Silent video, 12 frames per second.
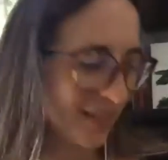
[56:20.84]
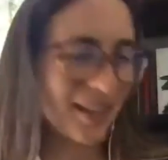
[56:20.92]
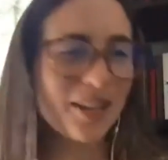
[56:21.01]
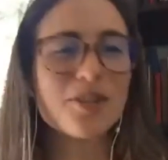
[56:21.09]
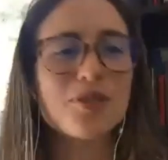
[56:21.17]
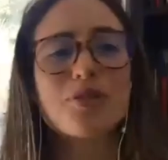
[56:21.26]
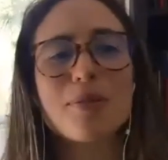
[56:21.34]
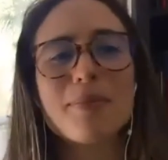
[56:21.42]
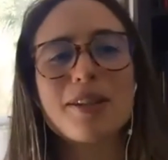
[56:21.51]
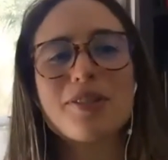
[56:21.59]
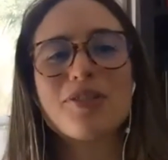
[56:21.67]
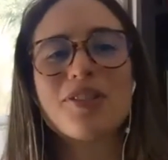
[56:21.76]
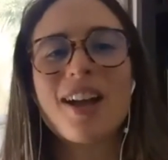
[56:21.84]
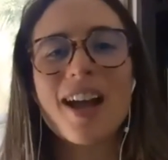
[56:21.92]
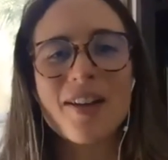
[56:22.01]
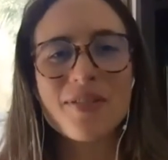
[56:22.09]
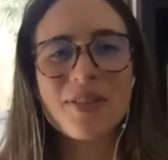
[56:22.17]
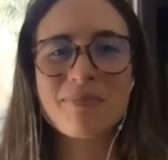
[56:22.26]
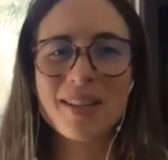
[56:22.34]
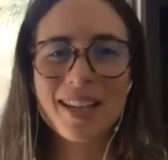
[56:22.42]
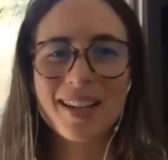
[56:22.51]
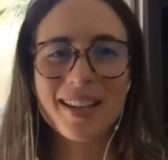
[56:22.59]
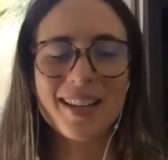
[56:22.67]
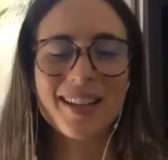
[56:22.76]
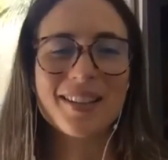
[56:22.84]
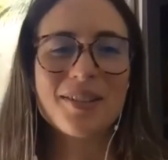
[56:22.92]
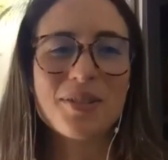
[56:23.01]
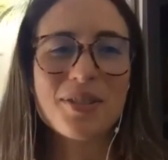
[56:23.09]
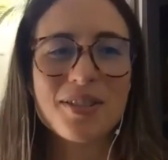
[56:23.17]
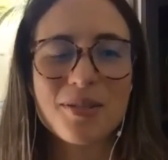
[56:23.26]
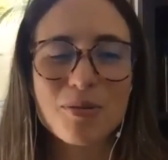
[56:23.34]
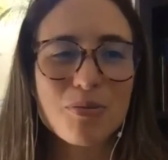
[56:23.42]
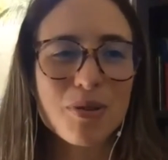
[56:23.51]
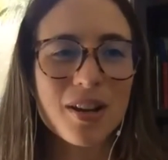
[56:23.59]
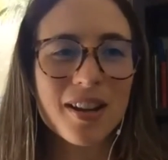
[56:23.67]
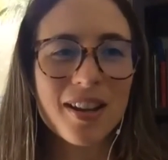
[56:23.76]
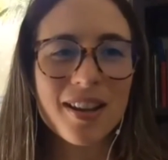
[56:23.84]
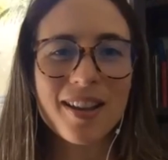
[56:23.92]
Thank you so much for having me. It was really